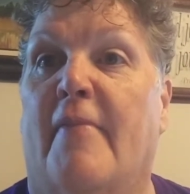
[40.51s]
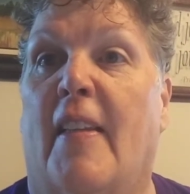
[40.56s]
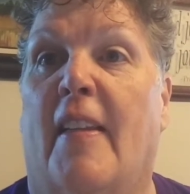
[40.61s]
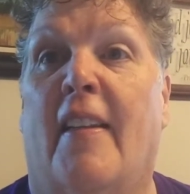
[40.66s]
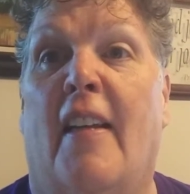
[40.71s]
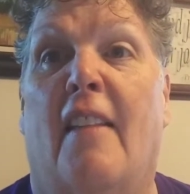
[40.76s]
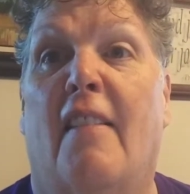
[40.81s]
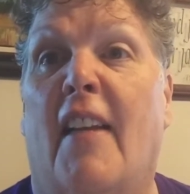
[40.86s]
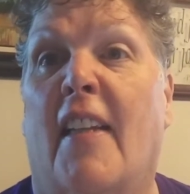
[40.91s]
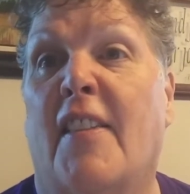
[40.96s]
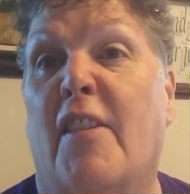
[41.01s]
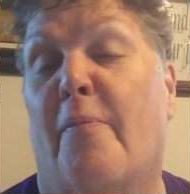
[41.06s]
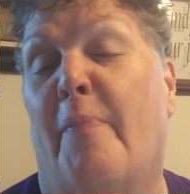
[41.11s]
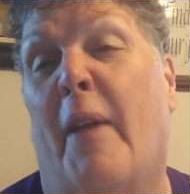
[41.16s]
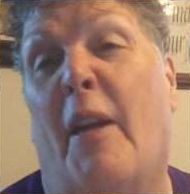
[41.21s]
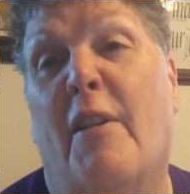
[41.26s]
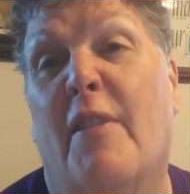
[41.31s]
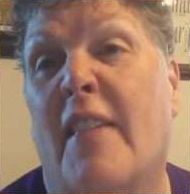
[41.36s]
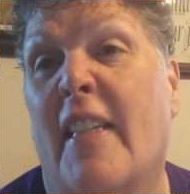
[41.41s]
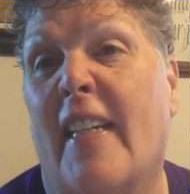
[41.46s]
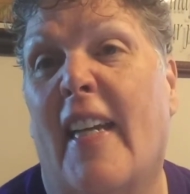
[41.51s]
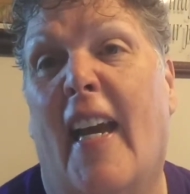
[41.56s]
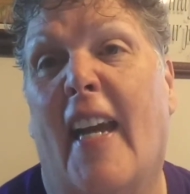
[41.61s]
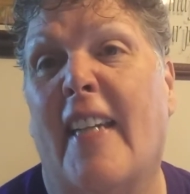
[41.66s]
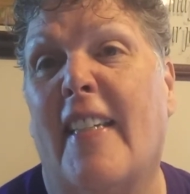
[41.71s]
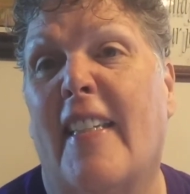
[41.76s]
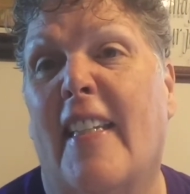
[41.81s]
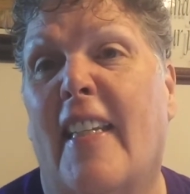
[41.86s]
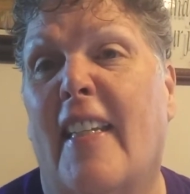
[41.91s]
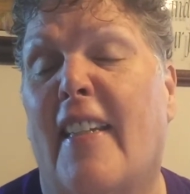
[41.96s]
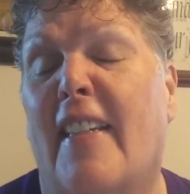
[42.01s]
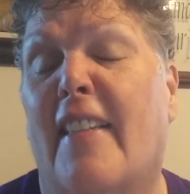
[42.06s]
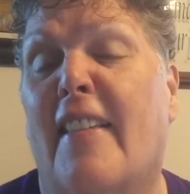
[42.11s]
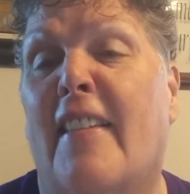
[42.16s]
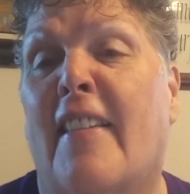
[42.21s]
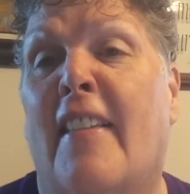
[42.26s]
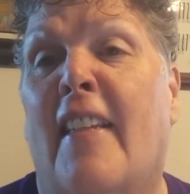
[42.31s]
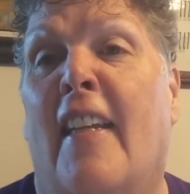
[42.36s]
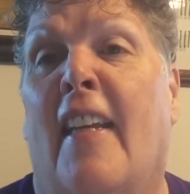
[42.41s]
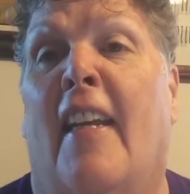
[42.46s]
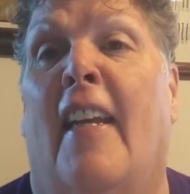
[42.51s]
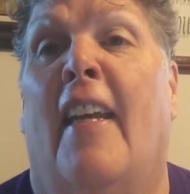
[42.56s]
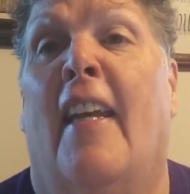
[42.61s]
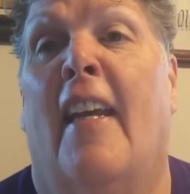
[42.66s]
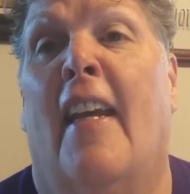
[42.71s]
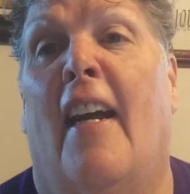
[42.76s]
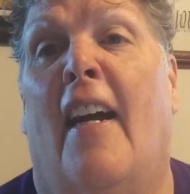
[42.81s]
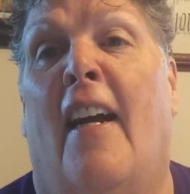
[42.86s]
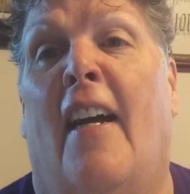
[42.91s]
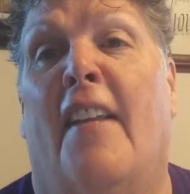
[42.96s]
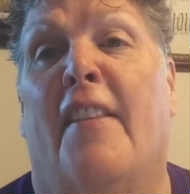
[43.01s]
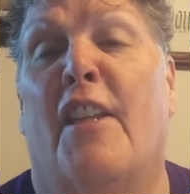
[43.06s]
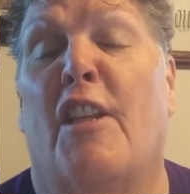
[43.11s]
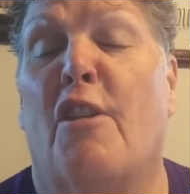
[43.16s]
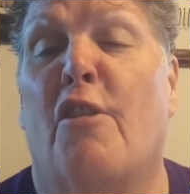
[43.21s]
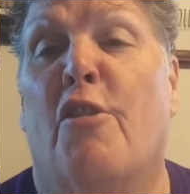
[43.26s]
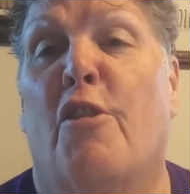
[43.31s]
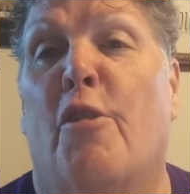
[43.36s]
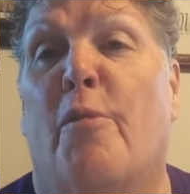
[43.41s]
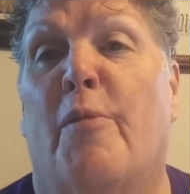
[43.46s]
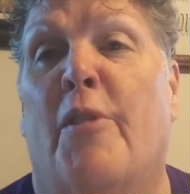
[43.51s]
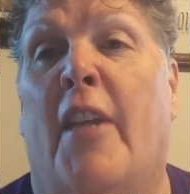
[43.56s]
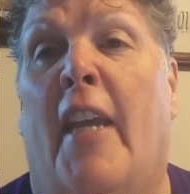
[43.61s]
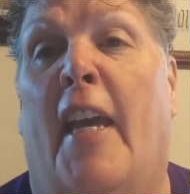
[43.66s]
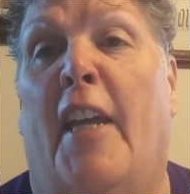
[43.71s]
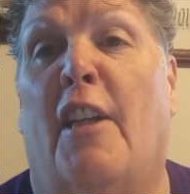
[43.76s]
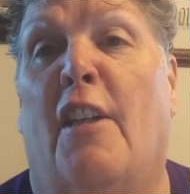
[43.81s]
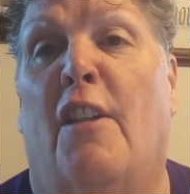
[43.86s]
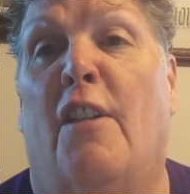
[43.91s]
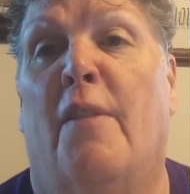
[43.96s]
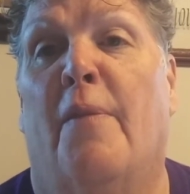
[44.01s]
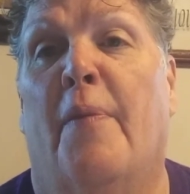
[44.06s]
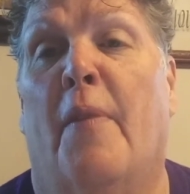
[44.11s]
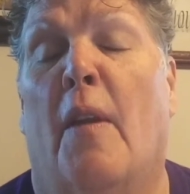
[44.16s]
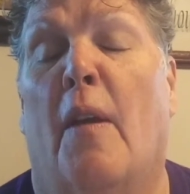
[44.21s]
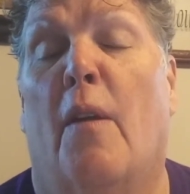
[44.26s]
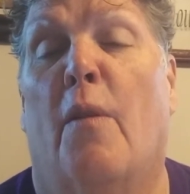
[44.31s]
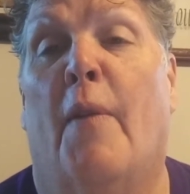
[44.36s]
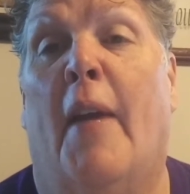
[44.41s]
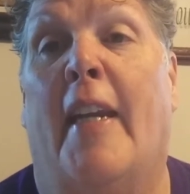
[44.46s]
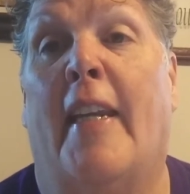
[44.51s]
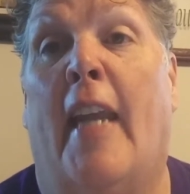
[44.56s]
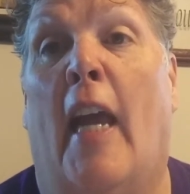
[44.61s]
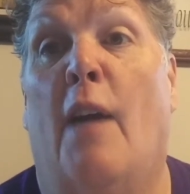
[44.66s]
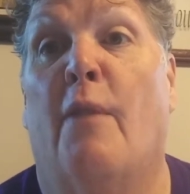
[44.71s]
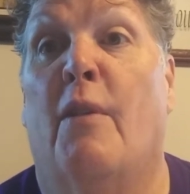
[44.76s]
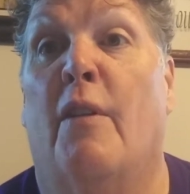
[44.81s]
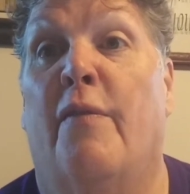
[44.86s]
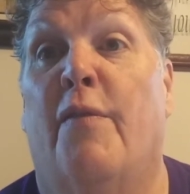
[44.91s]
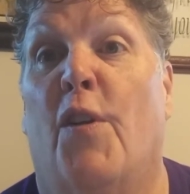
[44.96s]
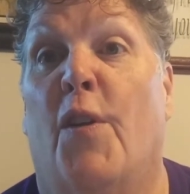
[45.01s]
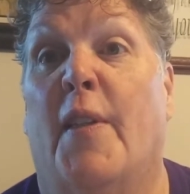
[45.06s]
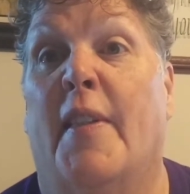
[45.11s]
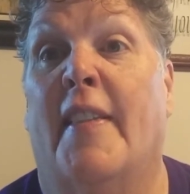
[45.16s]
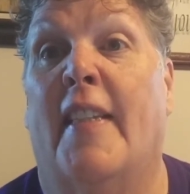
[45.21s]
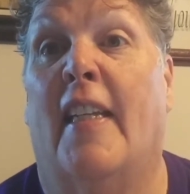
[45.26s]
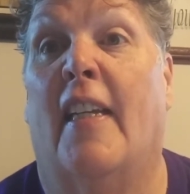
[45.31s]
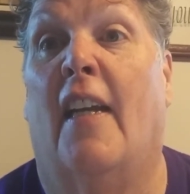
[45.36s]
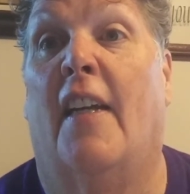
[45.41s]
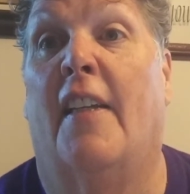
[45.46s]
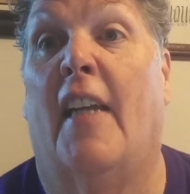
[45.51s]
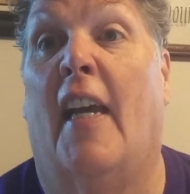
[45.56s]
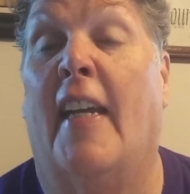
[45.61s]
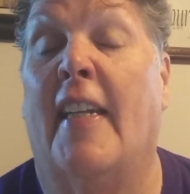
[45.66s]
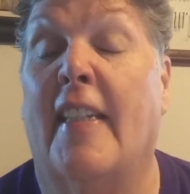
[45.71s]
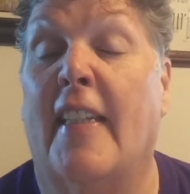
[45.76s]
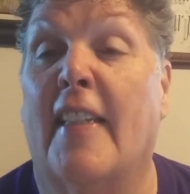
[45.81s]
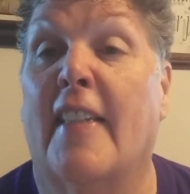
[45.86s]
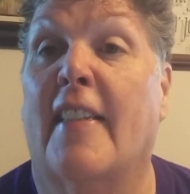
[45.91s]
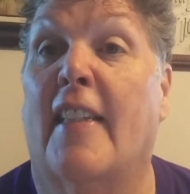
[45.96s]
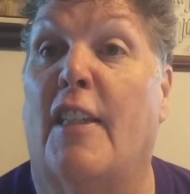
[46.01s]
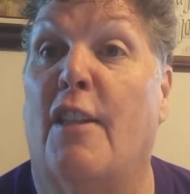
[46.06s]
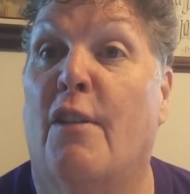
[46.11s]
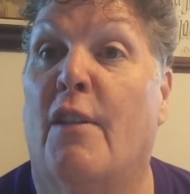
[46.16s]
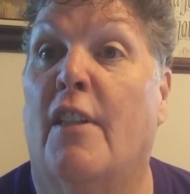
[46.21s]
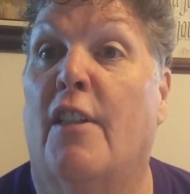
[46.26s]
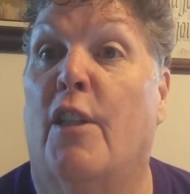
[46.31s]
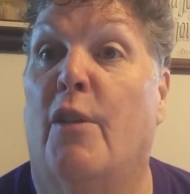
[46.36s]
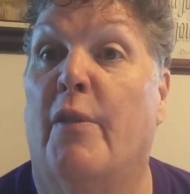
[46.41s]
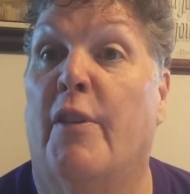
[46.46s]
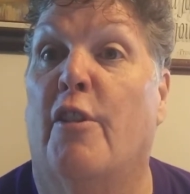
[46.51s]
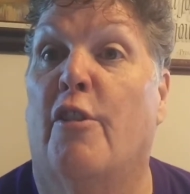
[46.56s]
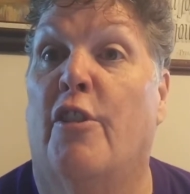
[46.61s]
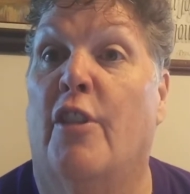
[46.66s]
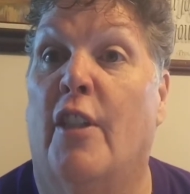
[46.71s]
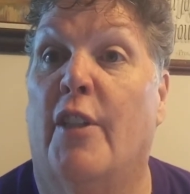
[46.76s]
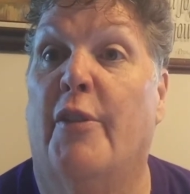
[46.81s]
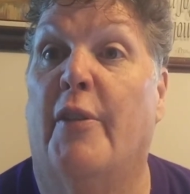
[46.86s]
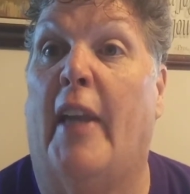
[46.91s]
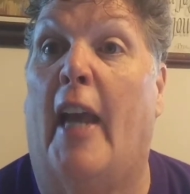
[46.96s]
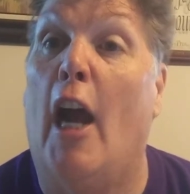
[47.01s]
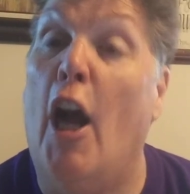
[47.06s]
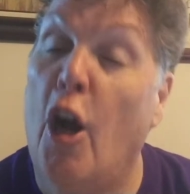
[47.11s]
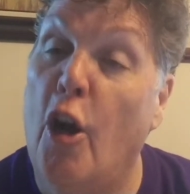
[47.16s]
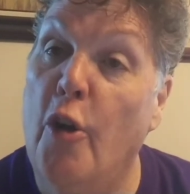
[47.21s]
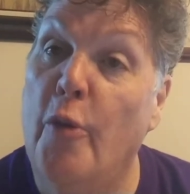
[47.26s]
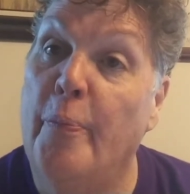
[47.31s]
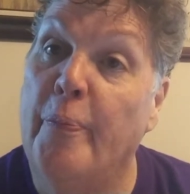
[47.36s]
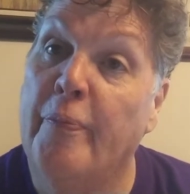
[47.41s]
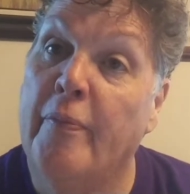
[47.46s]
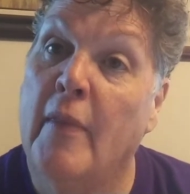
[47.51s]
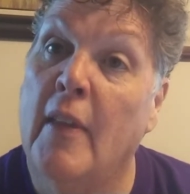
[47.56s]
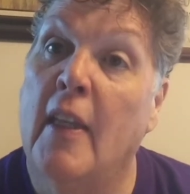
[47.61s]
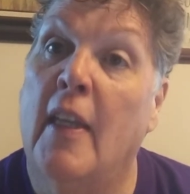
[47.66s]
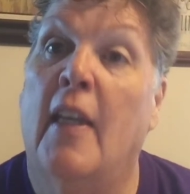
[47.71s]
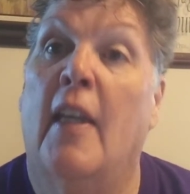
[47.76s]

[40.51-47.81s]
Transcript: got lots of parenting ideas on the YouTube channel. Right now we're focusing on ideas that you can do with your children at home.